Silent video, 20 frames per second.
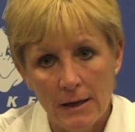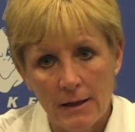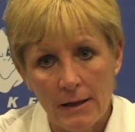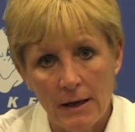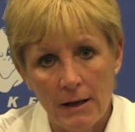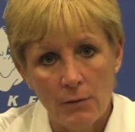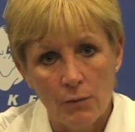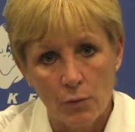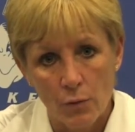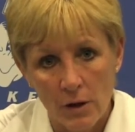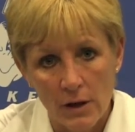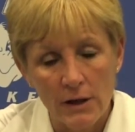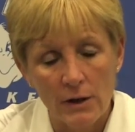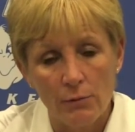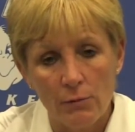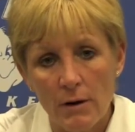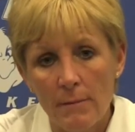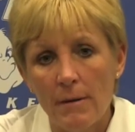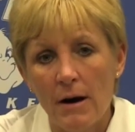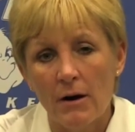They
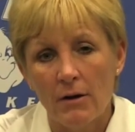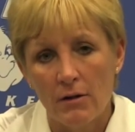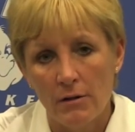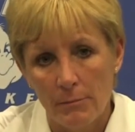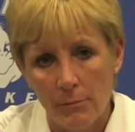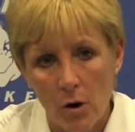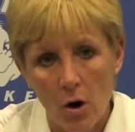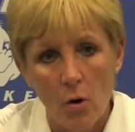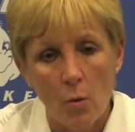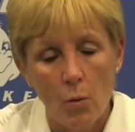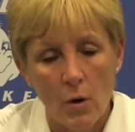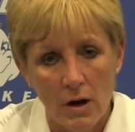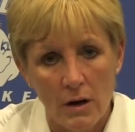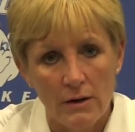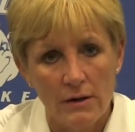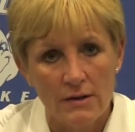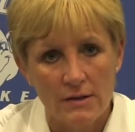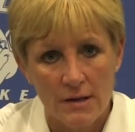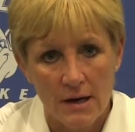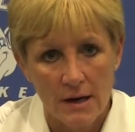really rebounded the ball well
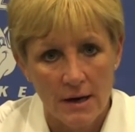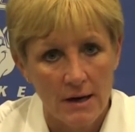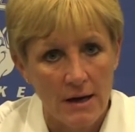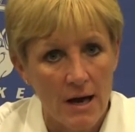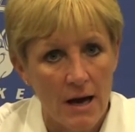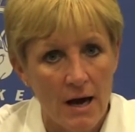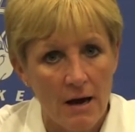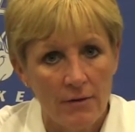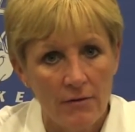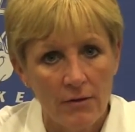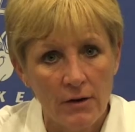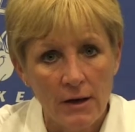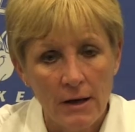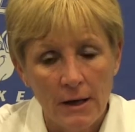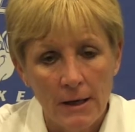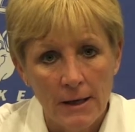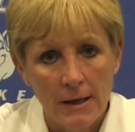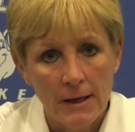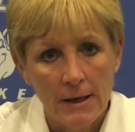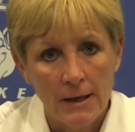in the second half.
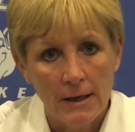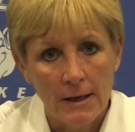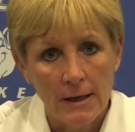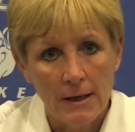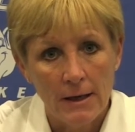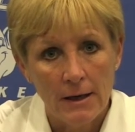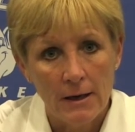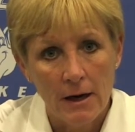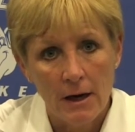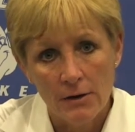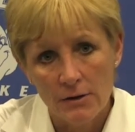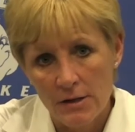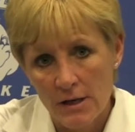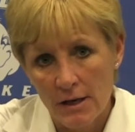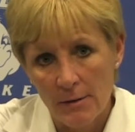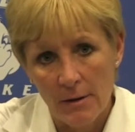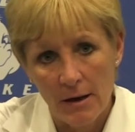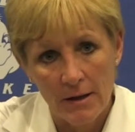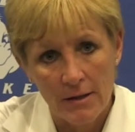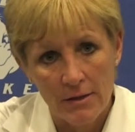Our
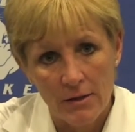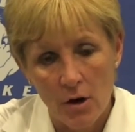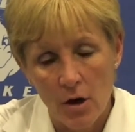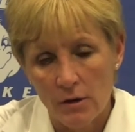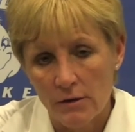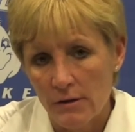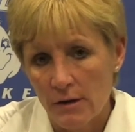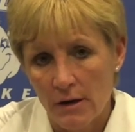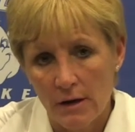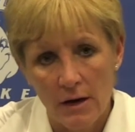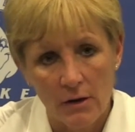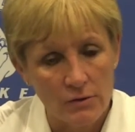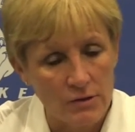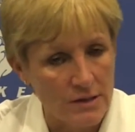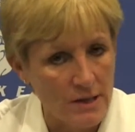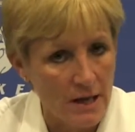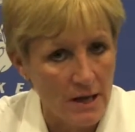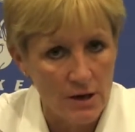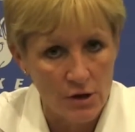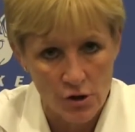team, I thought, did an
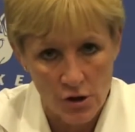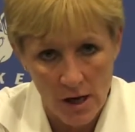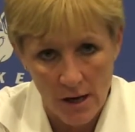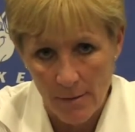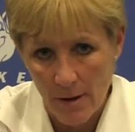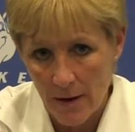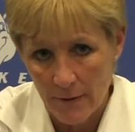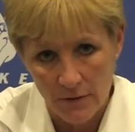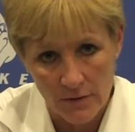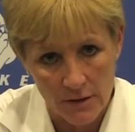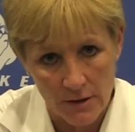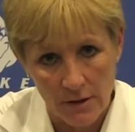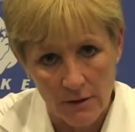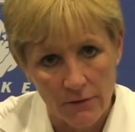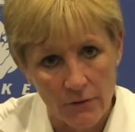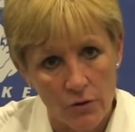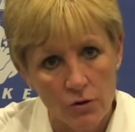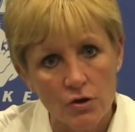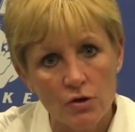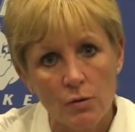outstanding job, obviously, in
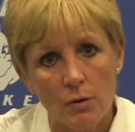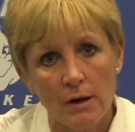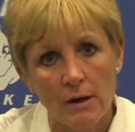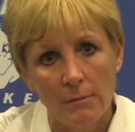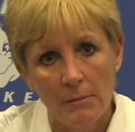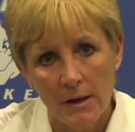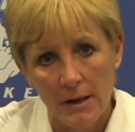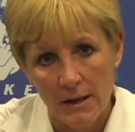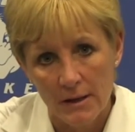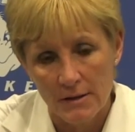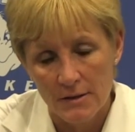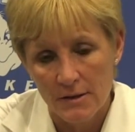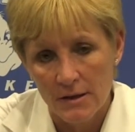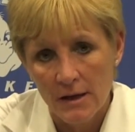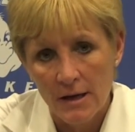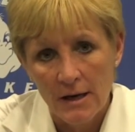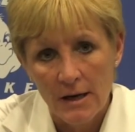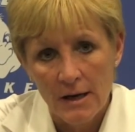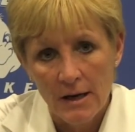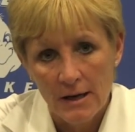the first 20
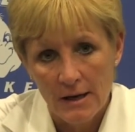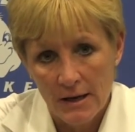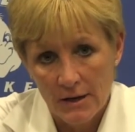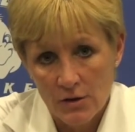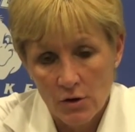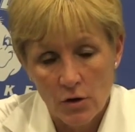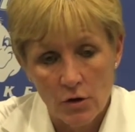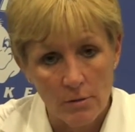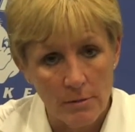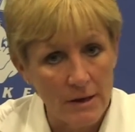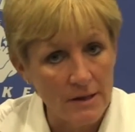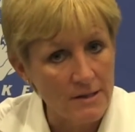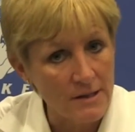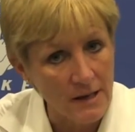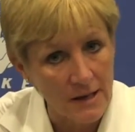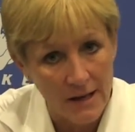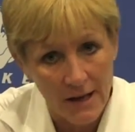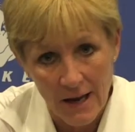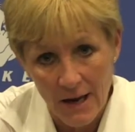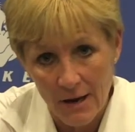minutes. And I told them, I
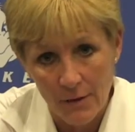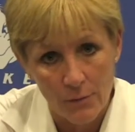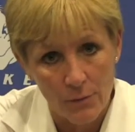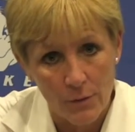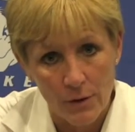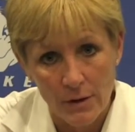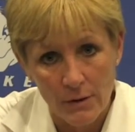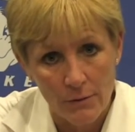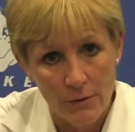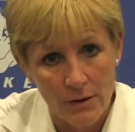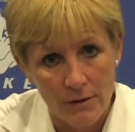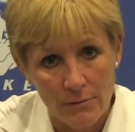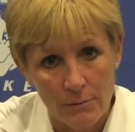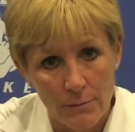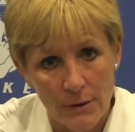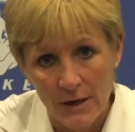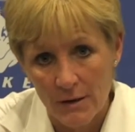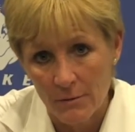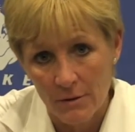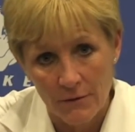said, hey, we
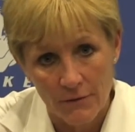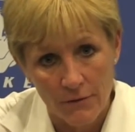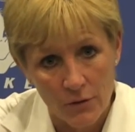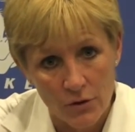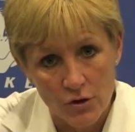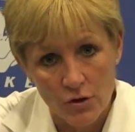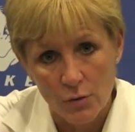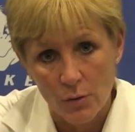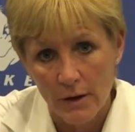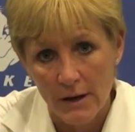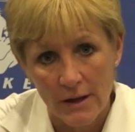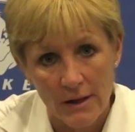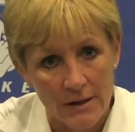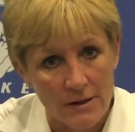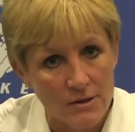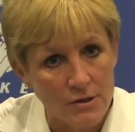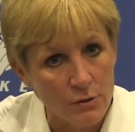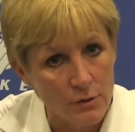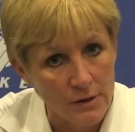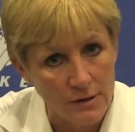beat them in the first 20,
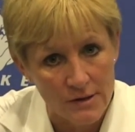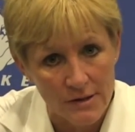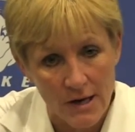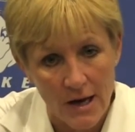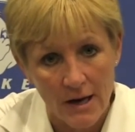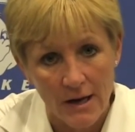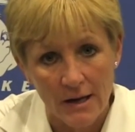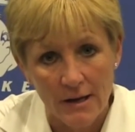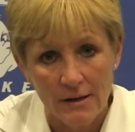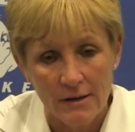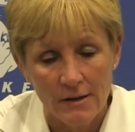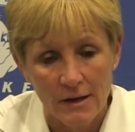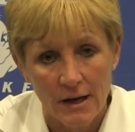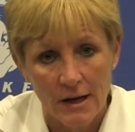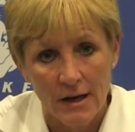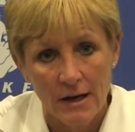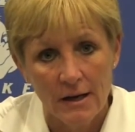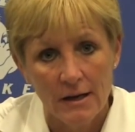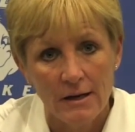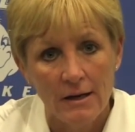let's do it in the second.
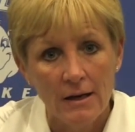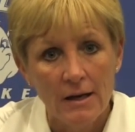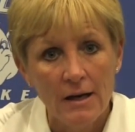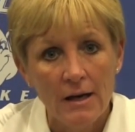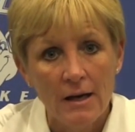And